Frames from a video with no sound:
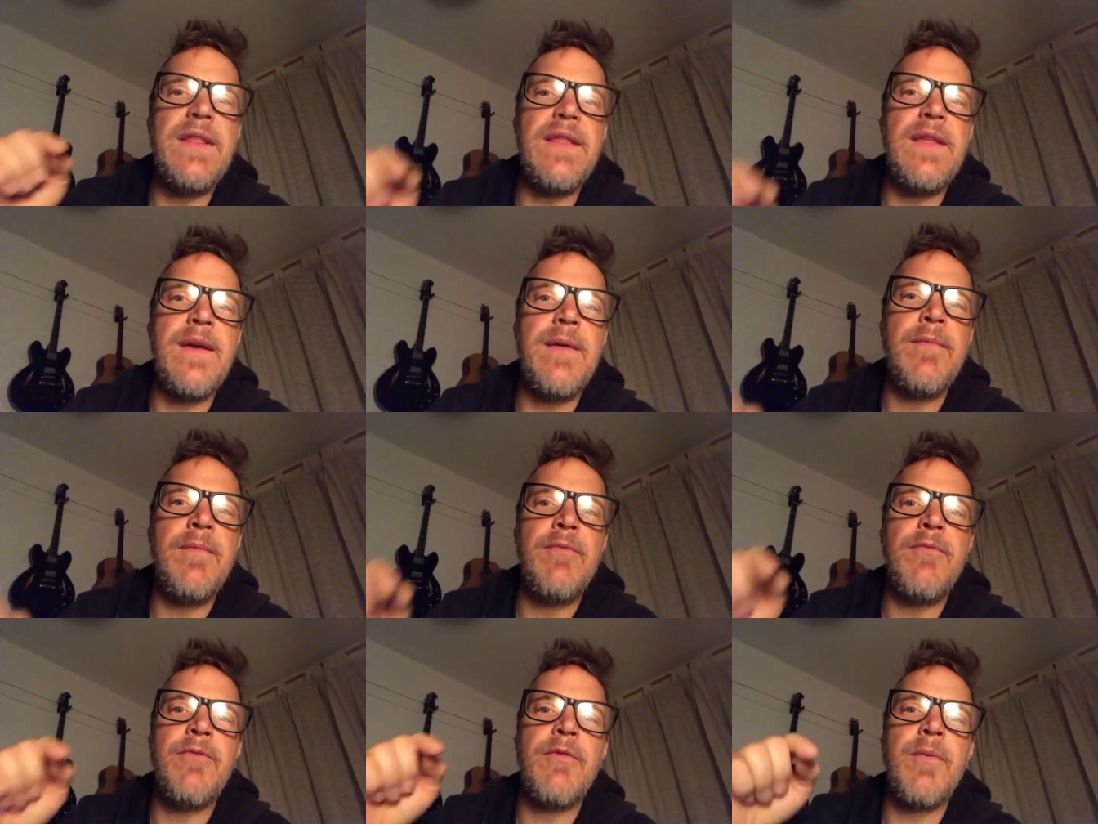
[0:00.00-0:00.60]

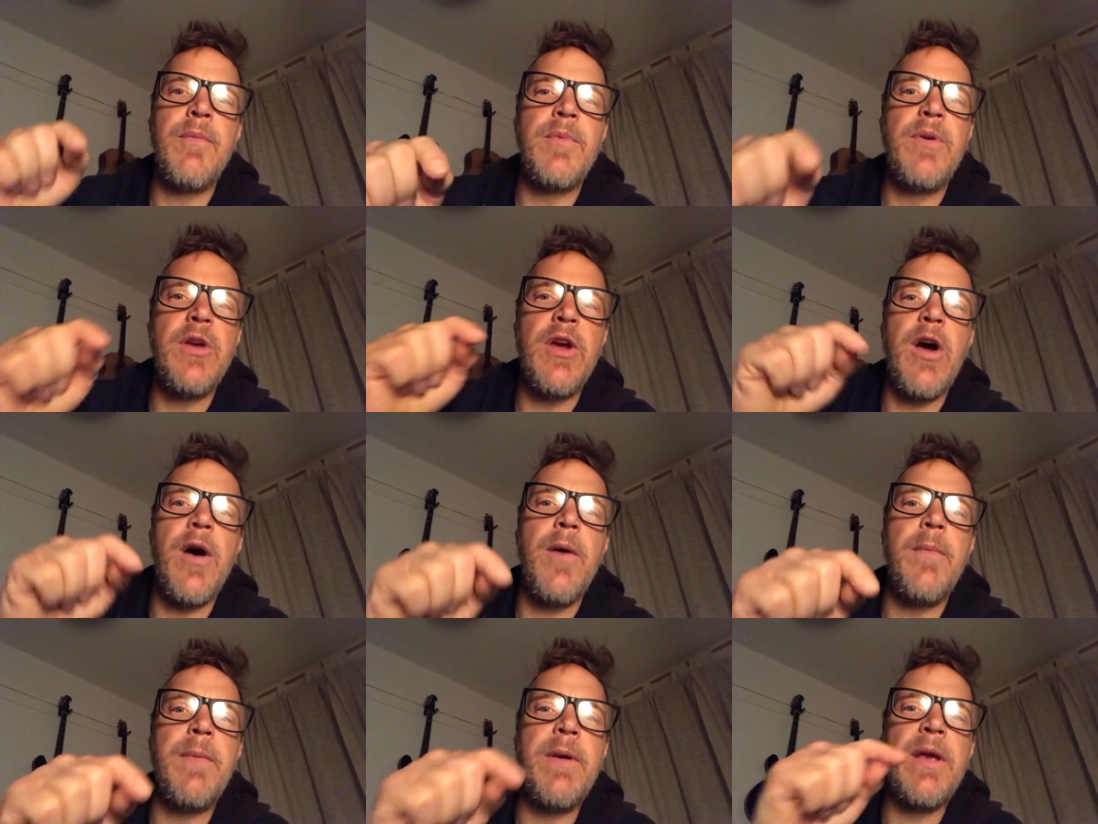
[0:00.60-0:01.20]
them from
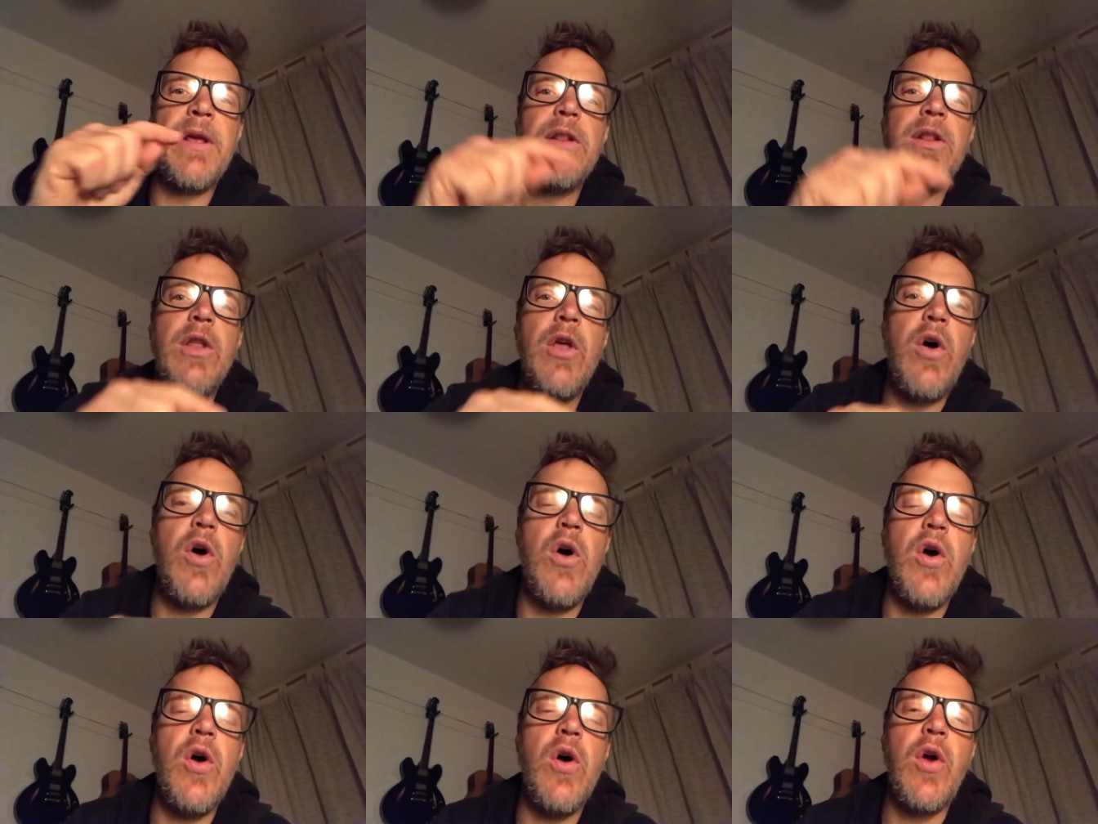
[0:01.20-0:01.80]
coming
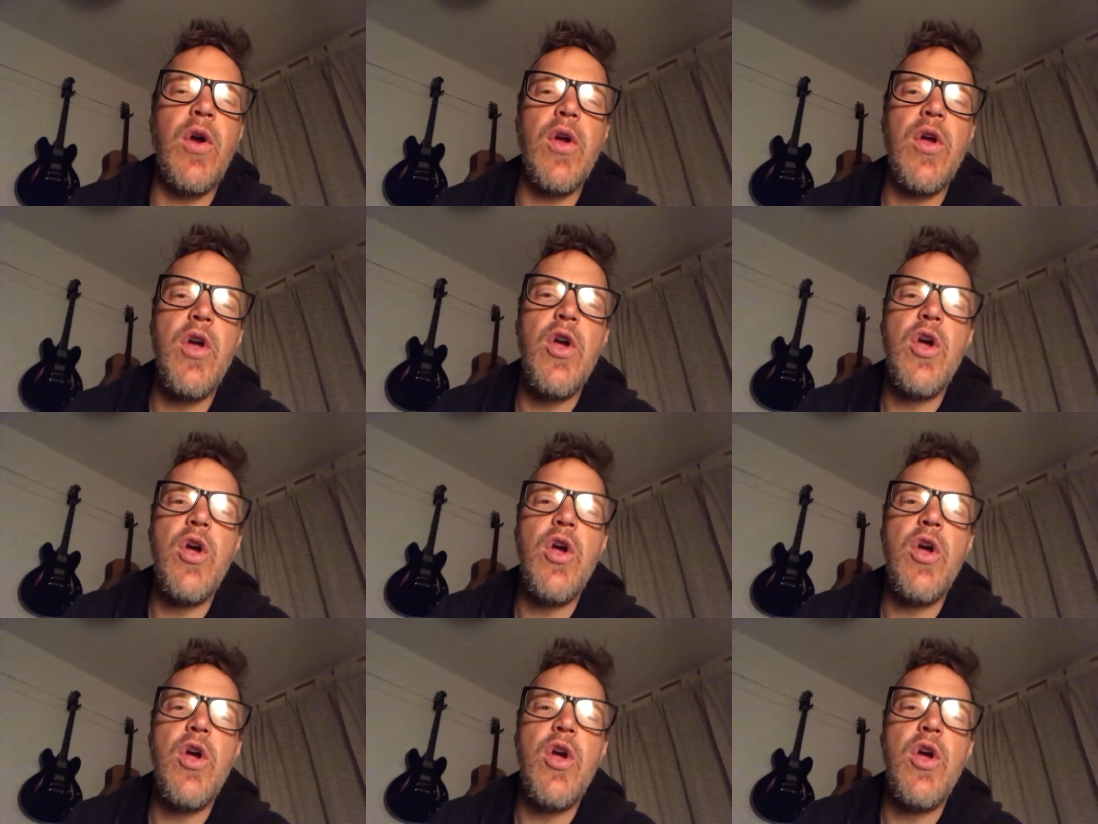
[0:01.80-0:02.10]
along